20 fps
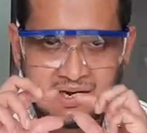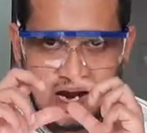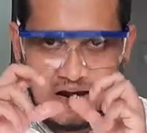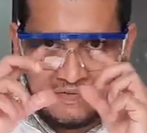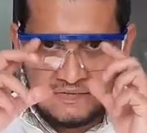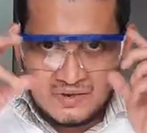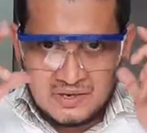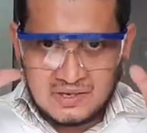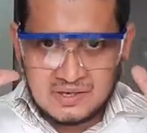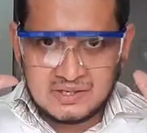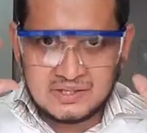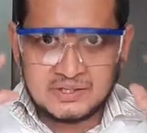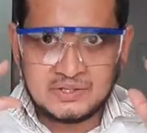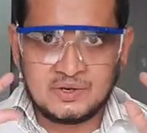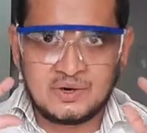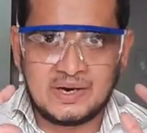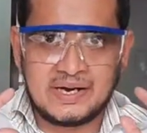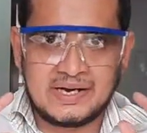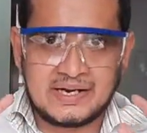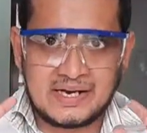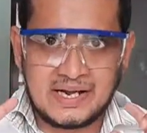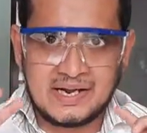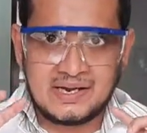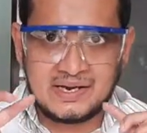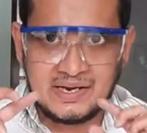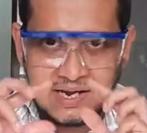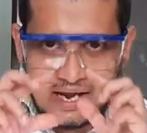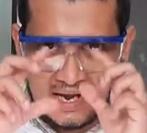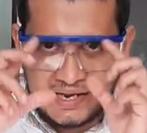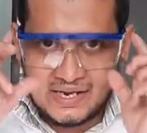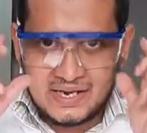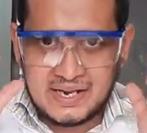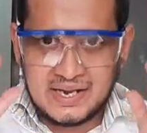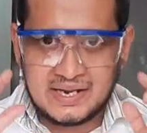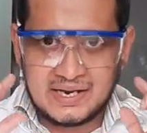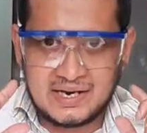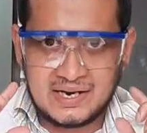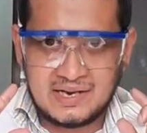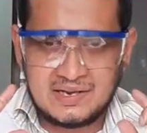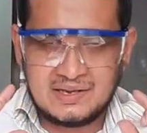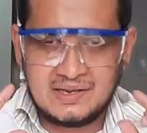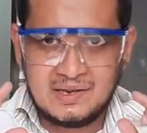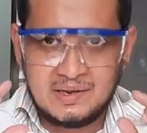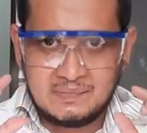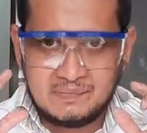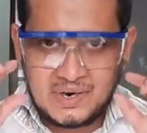cover your entire eye area,